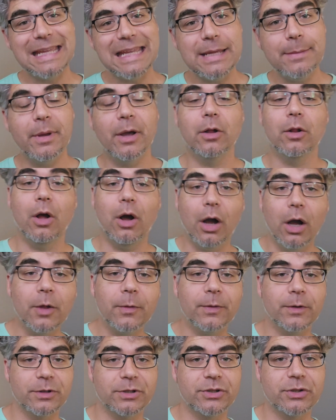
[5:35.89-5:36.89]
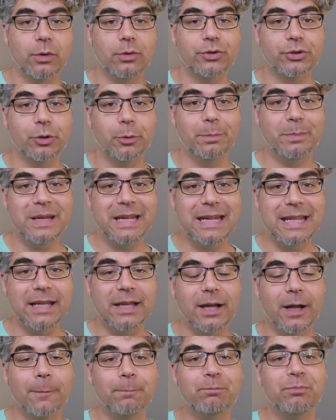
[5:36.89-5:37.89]
email on their social
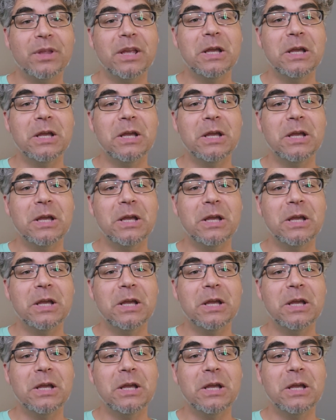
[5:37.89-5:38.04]
media,